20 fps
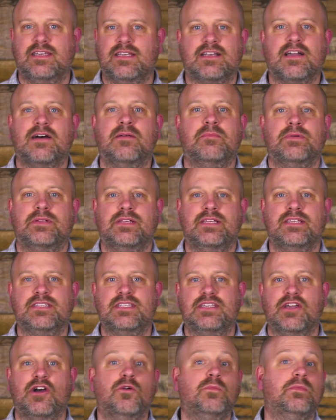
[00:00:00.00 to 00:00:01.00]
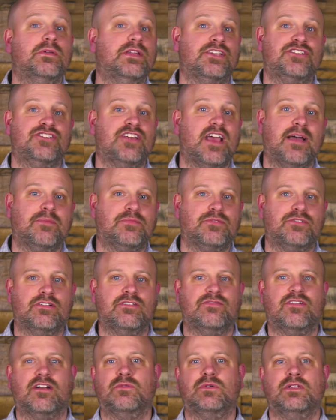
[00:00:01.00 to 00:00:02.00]
accompanies the opening chapter
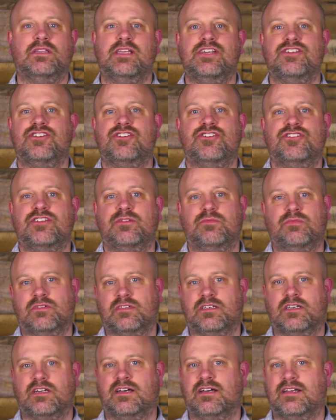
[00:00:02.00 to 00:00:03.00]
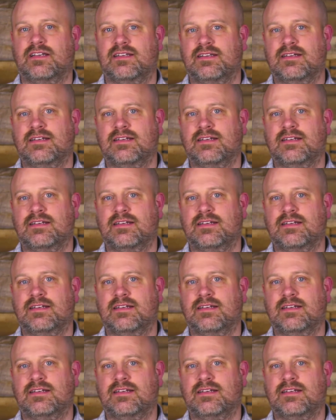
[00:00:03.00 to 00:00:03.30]
of our relationship with God,